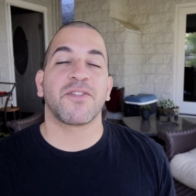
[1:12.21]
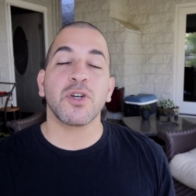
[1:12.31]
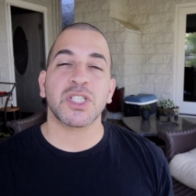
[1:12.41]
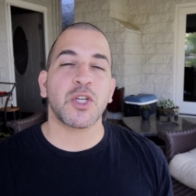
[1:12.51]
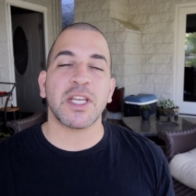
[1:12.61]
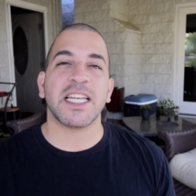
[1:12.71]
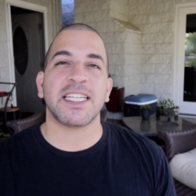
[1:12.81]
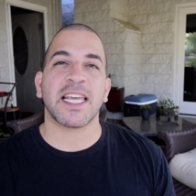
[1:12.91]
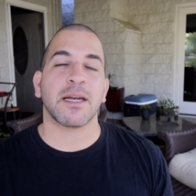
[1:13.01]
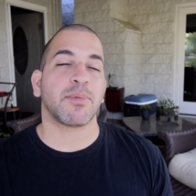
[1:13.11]
First, you need to
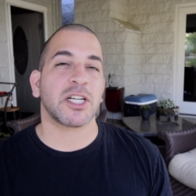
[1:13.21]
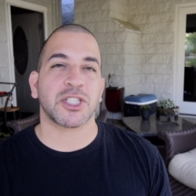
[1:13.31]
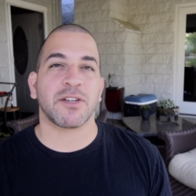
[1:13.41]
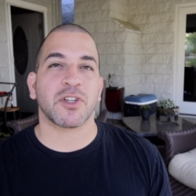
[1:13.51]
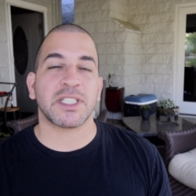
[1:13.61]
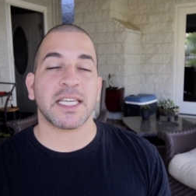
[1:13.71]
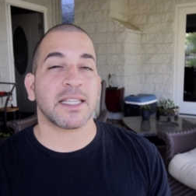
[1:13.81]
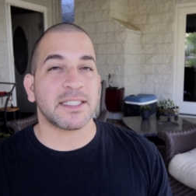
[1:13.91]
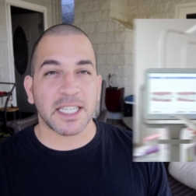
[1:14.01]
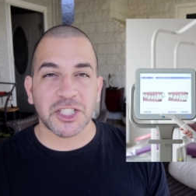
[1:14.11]
take an impression of your teeth
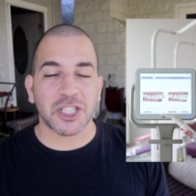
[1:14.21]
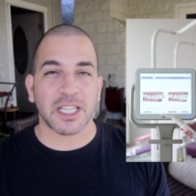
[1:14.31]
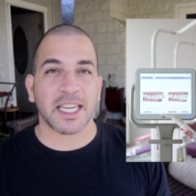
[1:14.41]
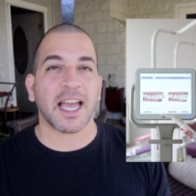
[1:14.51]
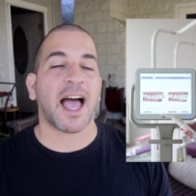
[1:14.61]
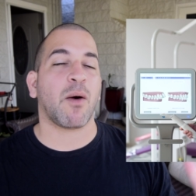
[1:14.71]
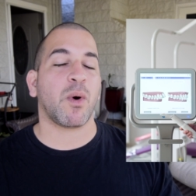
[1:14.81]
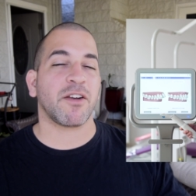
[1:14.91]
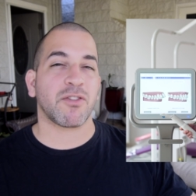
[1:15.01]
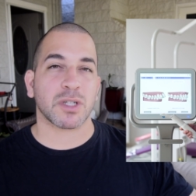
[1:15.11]
digitally at
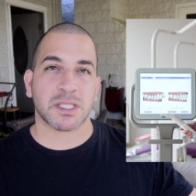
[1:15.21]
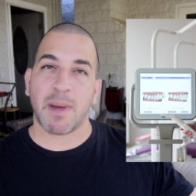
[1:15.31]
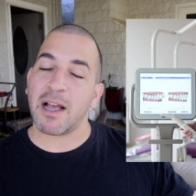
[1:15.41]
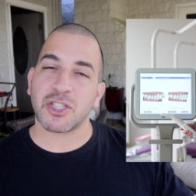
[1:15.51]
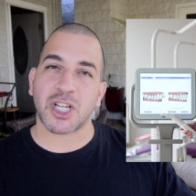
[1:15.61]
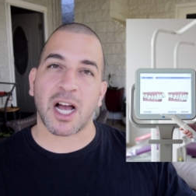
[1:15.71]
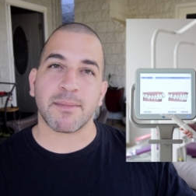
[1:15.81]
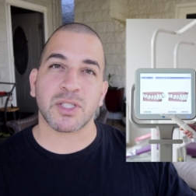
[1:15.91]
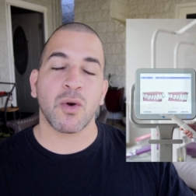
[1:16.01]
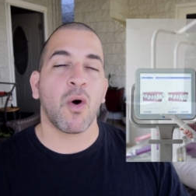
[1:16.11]
one of their smile
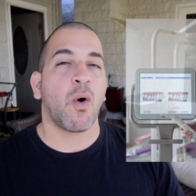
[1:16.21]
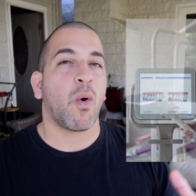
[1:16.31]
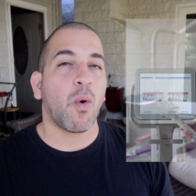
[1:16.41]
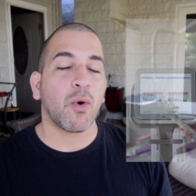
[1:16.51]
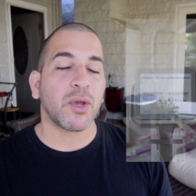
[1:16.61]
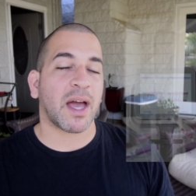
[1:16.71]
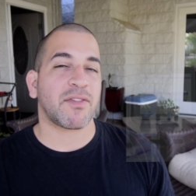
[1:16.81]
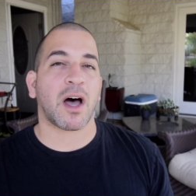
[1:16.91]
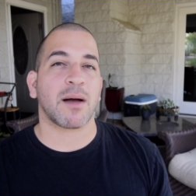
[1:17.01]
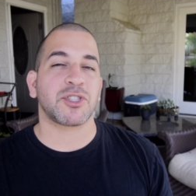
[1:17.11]
shops, or you have
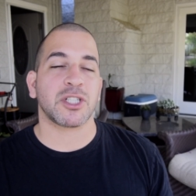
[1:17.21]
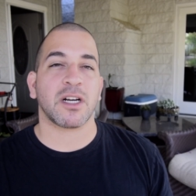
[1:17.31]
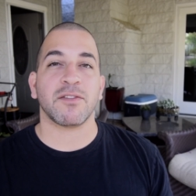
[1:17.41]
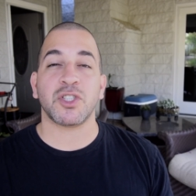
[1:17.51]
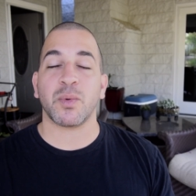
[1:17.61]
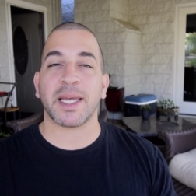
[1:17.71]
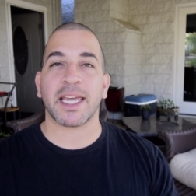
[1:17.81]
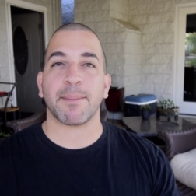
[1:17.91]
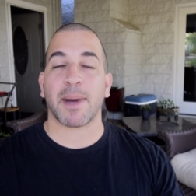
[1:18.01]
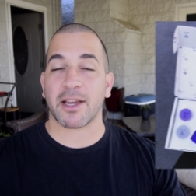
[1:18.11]
the option of doing
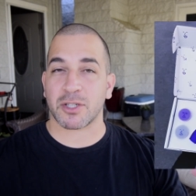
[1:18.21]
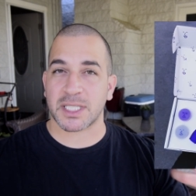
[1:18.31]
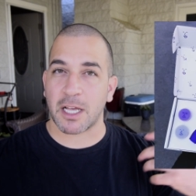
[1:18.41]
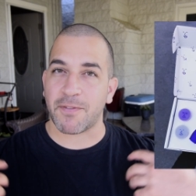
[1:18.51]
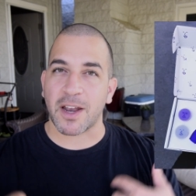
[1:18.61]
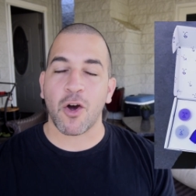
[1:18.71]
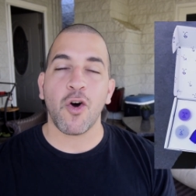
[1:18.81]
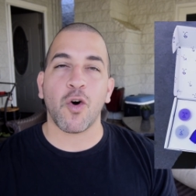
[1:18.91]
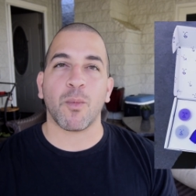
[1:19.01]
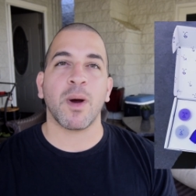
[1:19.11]
it by yourself at
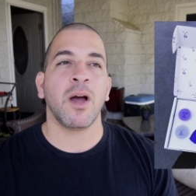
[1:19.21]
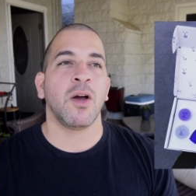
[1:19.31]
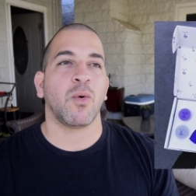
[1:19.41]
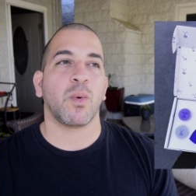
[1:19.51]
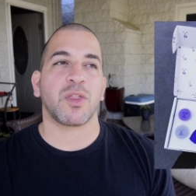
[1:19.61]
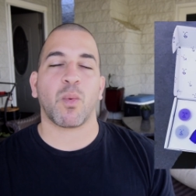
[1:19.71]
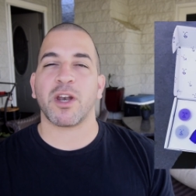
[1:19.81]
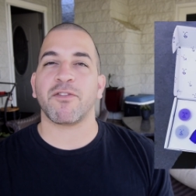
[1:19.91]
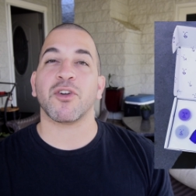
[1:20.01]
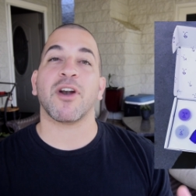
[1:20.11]
home with
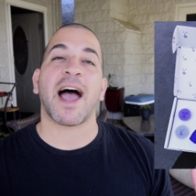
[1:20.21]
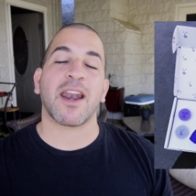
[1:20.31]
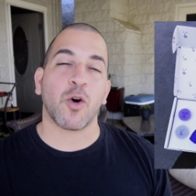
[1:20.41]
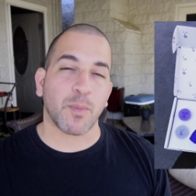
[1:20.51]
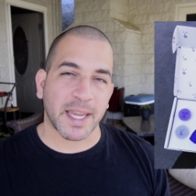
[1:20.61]
one of their at-home